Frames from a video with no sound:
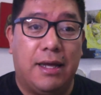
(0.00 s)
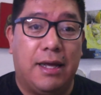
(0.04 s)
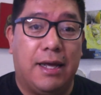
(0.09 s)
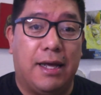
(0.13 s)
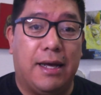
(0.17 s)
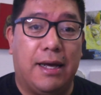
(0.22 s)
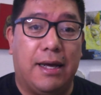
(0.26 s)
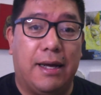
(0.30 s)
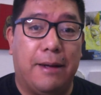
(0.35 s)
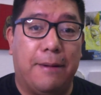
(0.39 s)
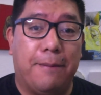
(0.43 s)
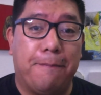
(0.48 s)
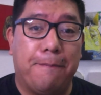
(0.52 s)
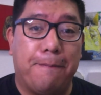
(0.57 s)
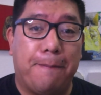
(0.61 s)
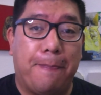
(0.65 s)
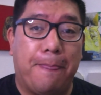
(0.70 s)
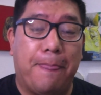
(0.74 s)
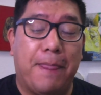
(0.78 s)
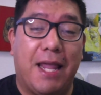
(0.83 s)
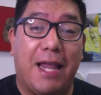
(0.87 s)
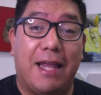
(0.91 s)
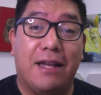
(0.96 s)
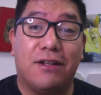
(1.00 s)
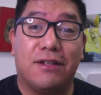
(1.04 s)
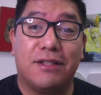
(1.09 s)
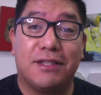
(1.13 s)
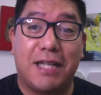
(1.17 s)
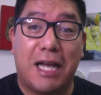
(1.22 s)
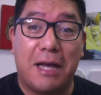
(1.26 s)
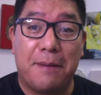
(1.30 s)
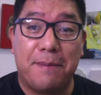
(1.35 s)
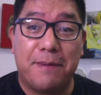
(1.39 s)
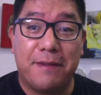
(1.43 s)
And on
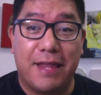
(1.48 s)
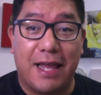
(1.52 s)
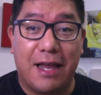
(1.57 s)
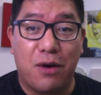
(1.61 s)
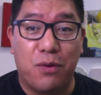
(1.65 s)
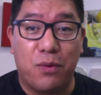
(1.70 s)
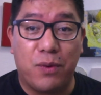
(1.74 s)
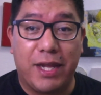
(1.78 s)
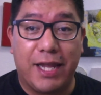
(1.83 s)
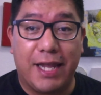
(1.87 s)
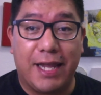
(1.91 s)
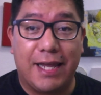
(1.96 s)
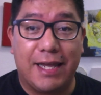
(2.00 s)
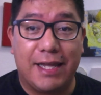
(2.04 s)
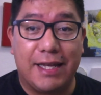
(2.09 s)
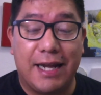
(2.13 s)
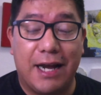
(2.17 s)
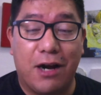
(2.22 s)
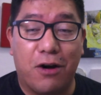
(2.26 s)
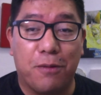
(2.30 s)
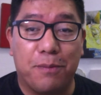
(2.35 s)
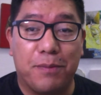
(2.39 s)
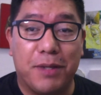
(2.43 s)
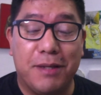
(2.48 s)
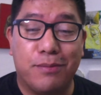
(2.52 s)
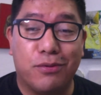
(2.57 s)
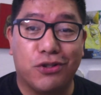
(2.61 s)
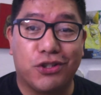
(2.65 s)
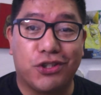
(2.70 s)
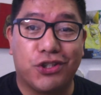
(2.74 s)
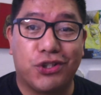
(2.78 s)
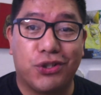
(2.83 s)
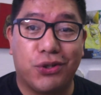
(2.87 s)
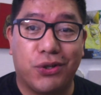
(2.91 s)
top of that, we had our
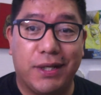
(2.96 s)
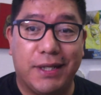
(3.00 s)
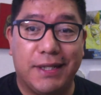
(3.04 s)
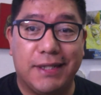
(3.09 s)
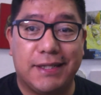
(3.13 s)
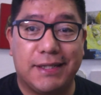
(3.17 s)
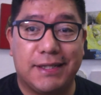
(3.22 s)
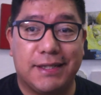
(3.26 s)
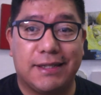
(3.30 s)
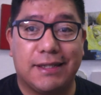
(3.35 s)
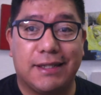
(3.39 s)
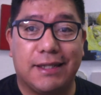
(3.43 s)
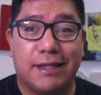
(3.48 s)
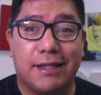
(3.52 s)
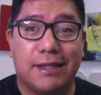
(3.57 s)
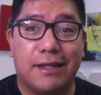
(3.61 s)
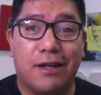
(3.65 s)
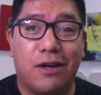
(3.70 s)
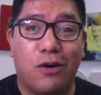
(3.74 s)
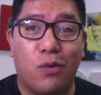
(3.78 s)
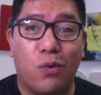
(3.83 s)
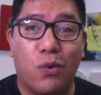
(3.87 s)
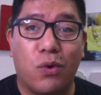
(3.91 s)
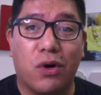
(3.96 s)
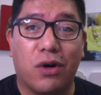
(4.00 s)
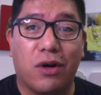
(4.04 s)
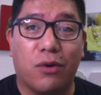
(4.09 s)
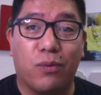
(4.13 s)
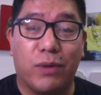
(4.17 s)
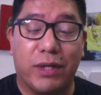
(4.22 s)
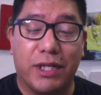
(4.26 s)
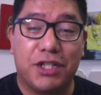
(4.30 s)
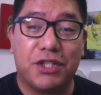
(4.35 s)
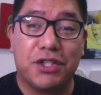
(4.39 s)
People's Choice
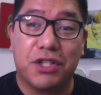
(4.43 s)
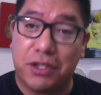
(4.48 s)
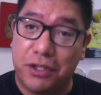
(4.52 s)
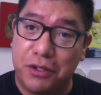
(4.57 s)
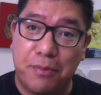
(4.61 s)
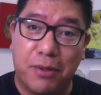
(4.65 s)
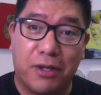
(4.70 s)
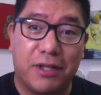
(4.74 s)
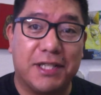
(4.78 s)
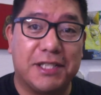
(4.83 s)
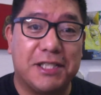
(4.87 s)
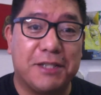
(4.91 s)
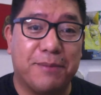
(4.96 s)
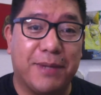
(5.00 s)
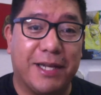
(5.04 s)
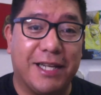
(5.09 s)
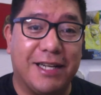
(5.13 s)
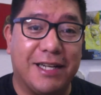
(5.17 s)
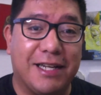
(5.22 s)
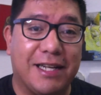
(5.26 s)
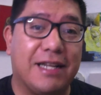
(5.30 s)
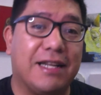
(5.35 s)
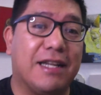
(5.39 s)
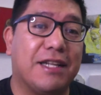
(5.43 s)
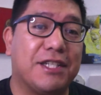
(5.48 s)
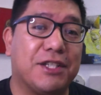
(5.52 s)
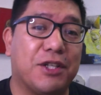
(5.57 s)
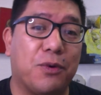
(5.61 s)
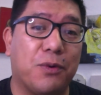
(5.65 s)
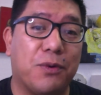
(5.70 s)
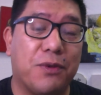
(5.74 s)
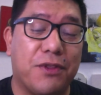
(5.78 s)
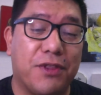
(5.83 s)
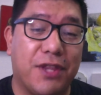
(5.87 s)
Award, which you participated in.
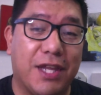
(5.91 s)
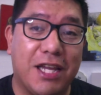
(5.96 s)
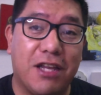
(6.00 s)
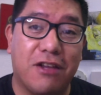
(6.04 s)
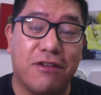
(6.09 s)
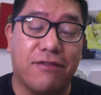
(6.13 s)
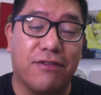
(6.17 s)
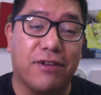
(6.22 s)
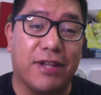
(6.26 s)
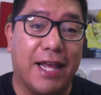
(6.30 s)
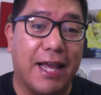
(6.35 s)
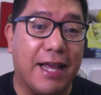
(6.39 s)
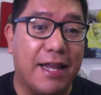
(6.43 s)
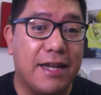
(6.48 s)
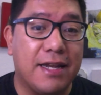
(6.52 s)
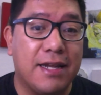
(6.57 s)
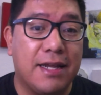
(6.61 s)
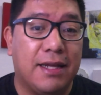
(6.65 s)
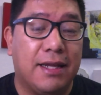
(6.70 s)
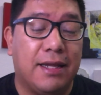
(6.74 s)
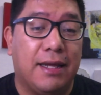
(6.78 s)
So thank you for that.